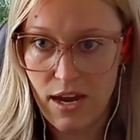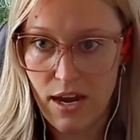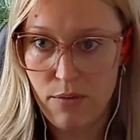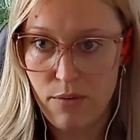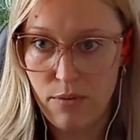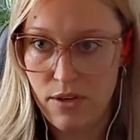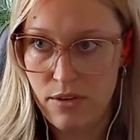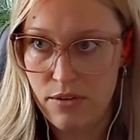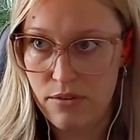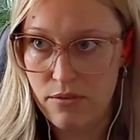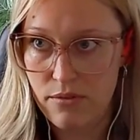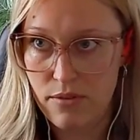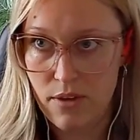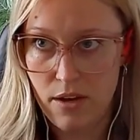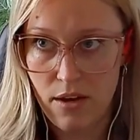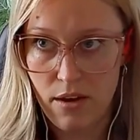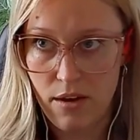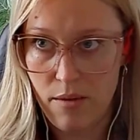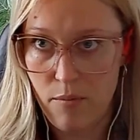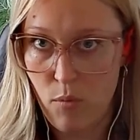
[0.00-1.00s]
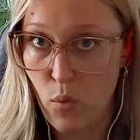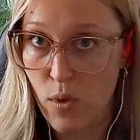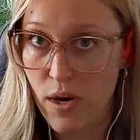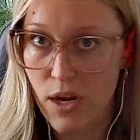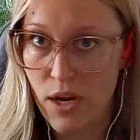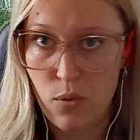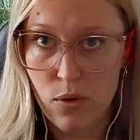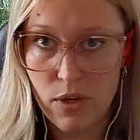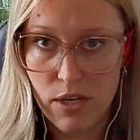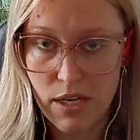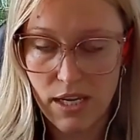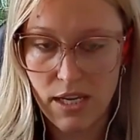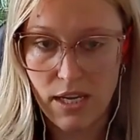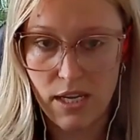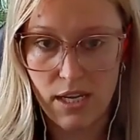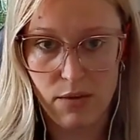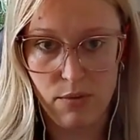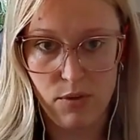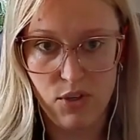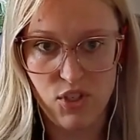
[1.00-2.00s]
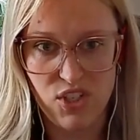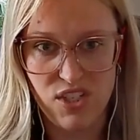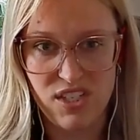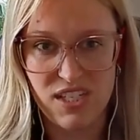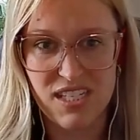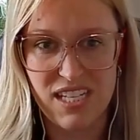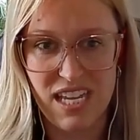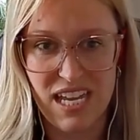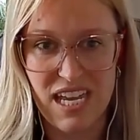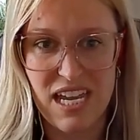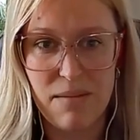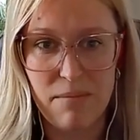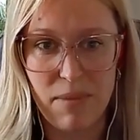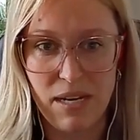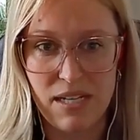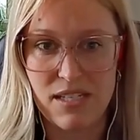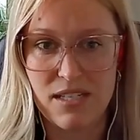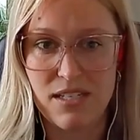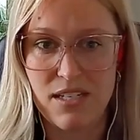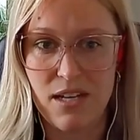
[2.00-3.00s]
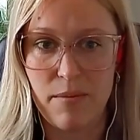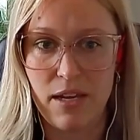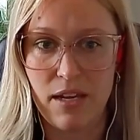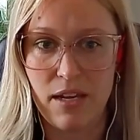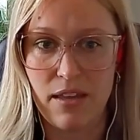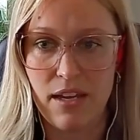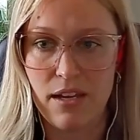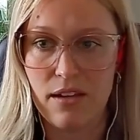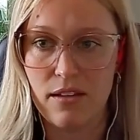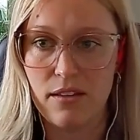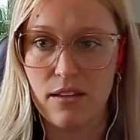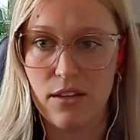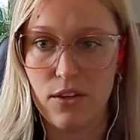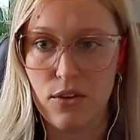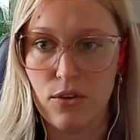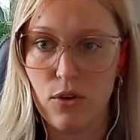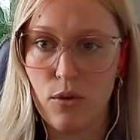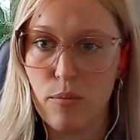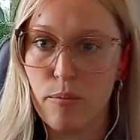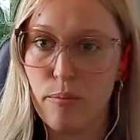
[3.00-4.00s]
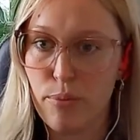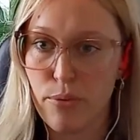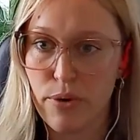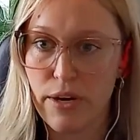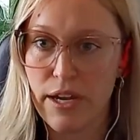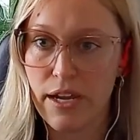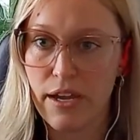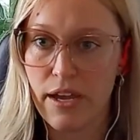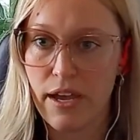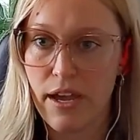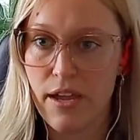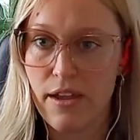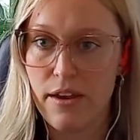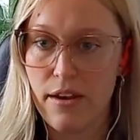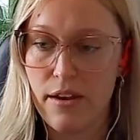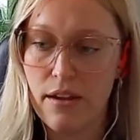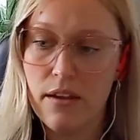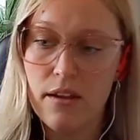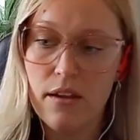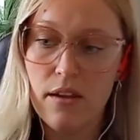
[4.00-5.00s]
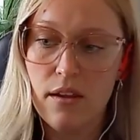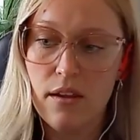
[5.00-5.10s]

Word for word: I would, when I would eat, it would just sit in my stomach like a literal brick. And